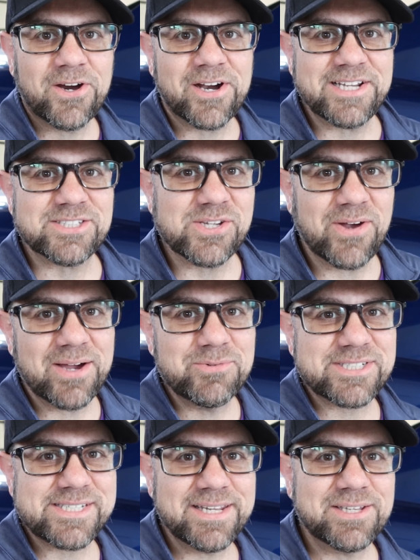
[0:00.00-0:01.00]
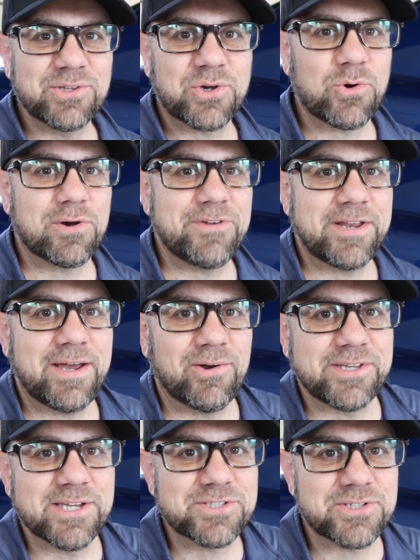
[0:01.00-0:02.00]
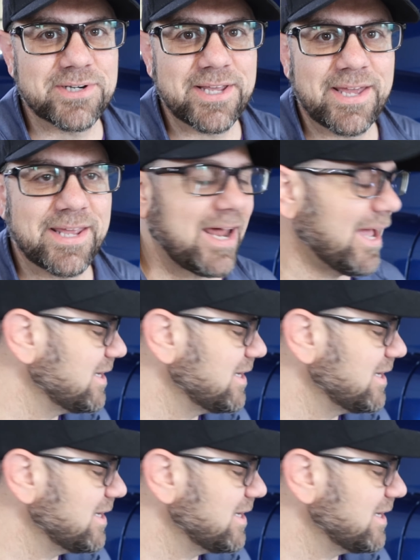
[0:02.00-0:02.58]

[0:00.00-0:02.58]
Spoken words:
All right, so I was taking the Corvette out yesterday and